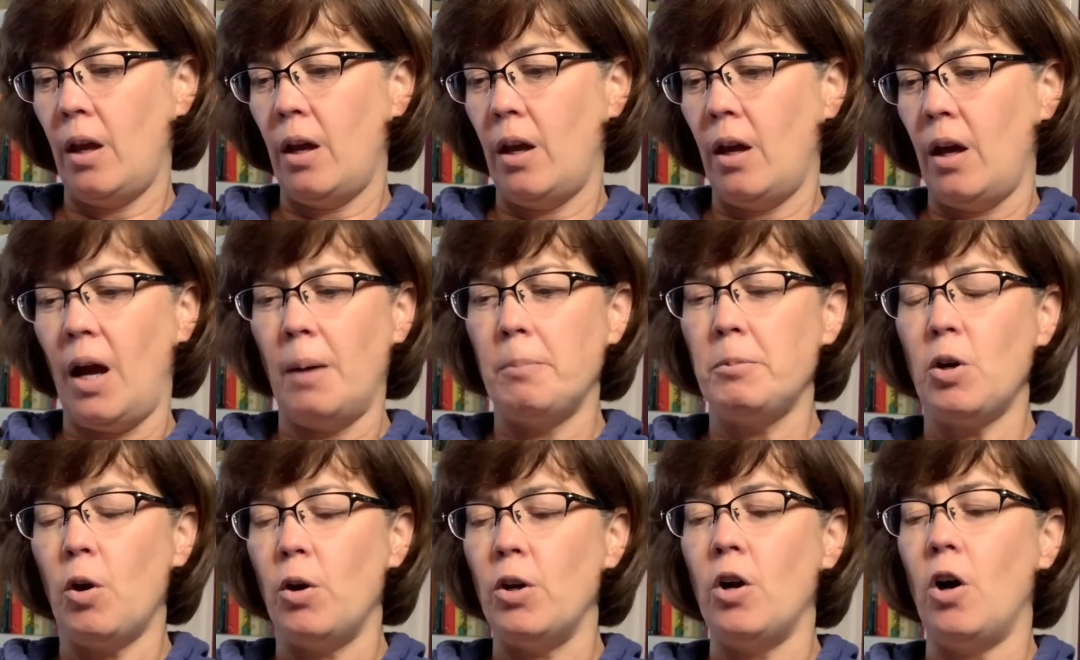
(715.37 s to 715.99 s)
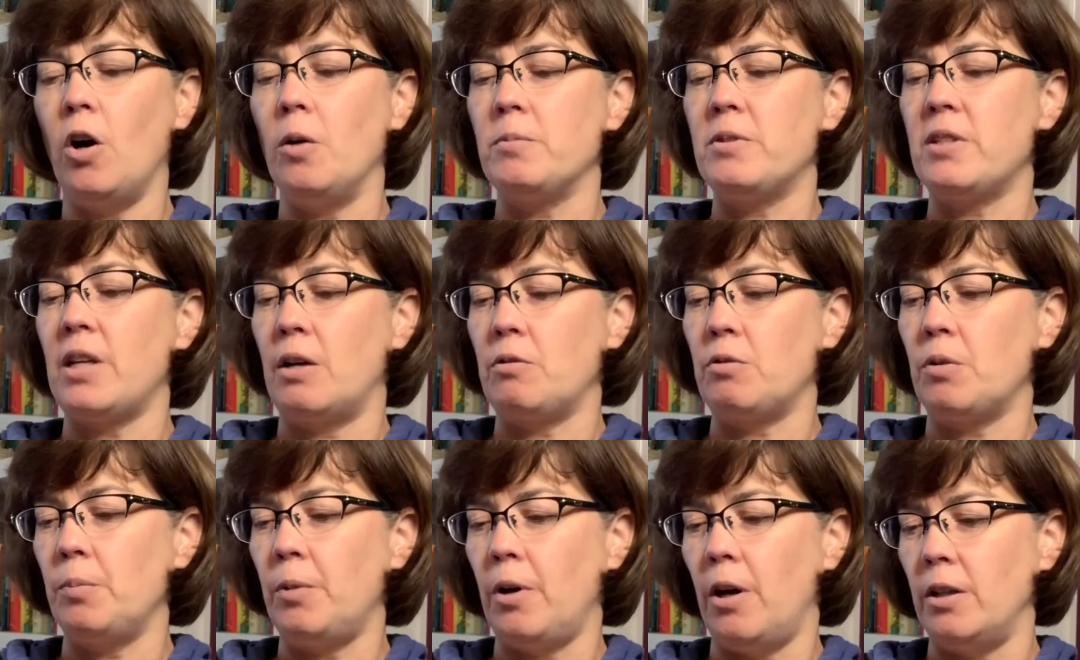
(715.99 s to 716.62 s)
"I'm going home,"
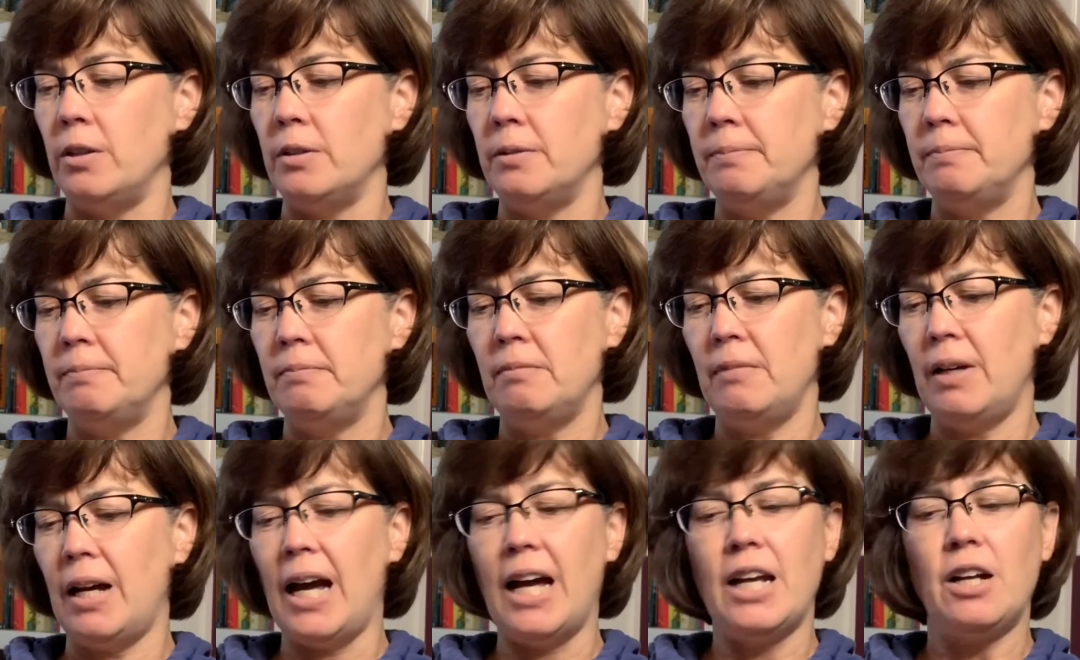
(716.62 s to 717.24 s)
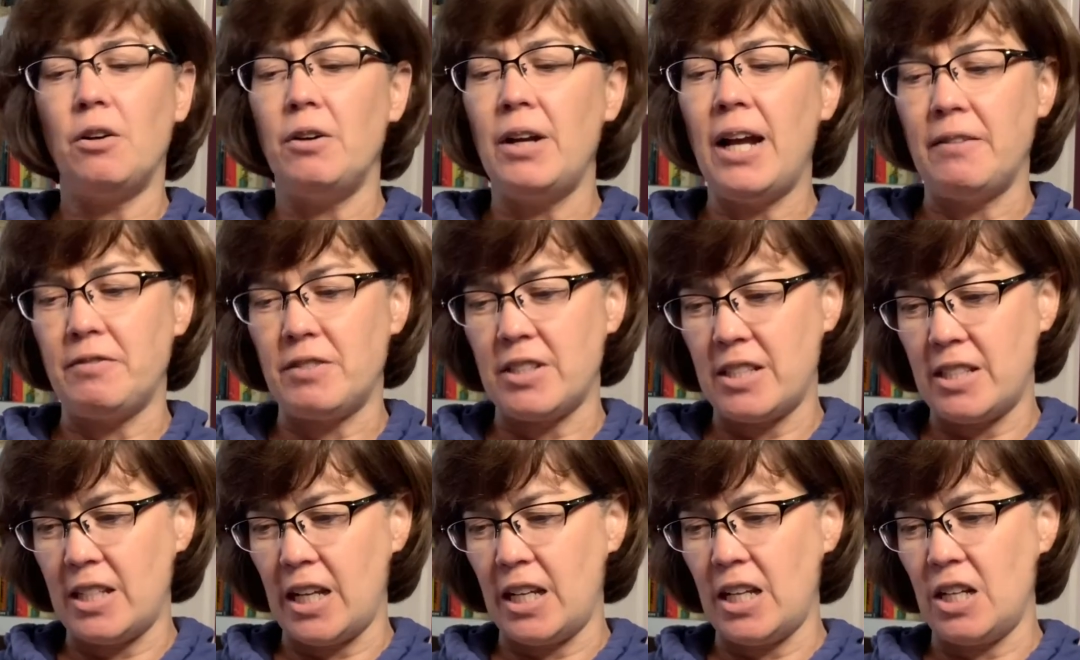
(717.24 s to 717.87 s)
Sandra bawled. "I don't have to
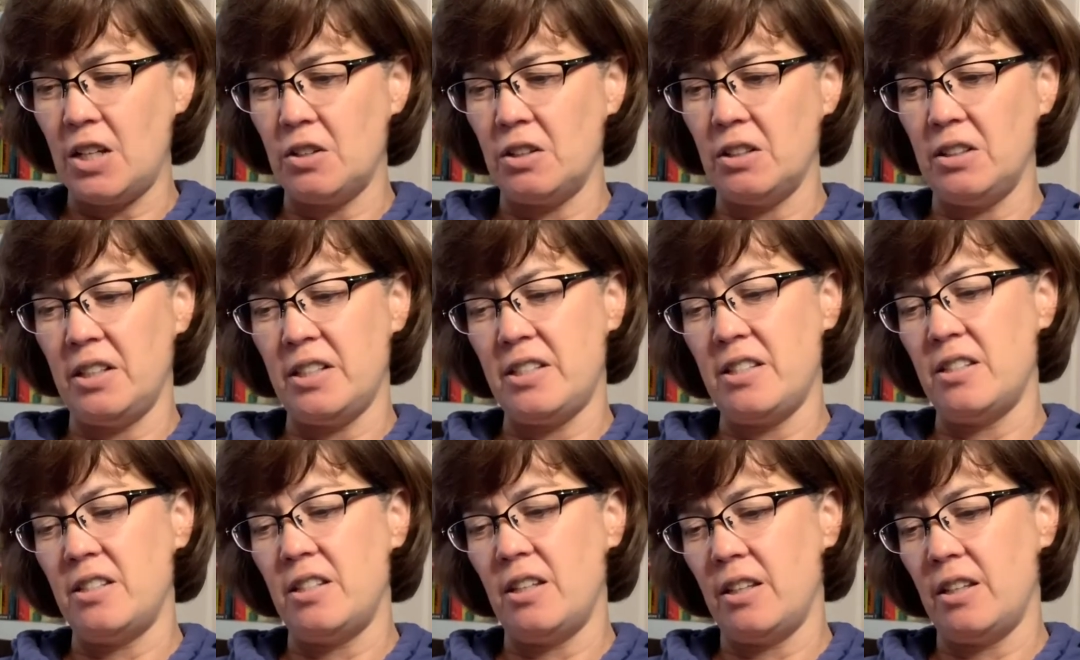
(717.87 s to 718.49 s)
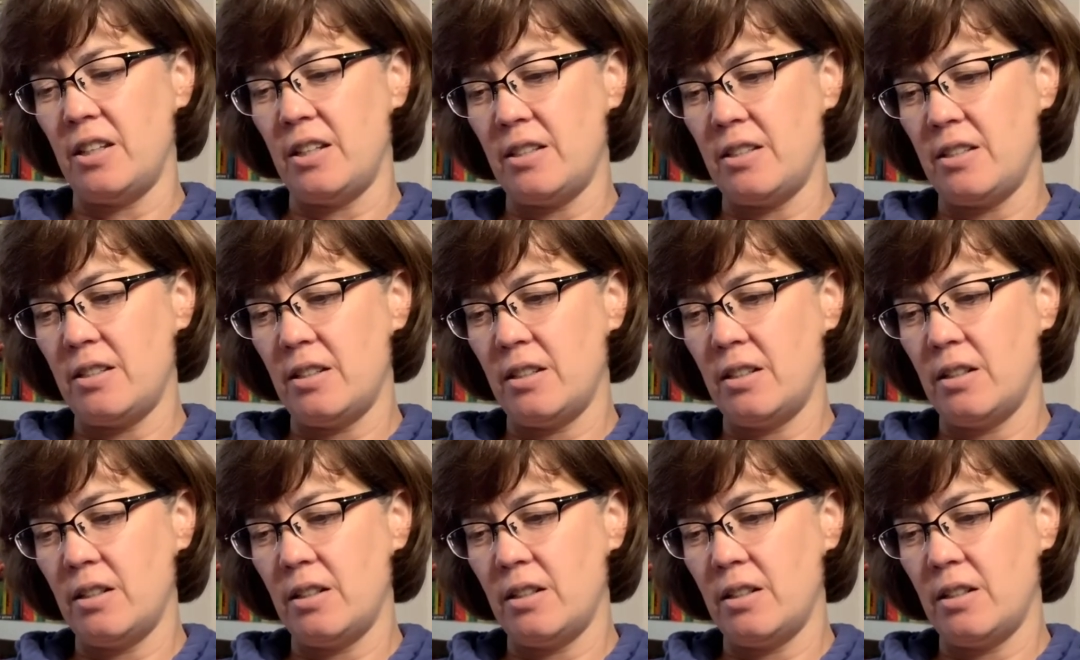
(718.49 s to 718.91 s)
stay here and listen to this."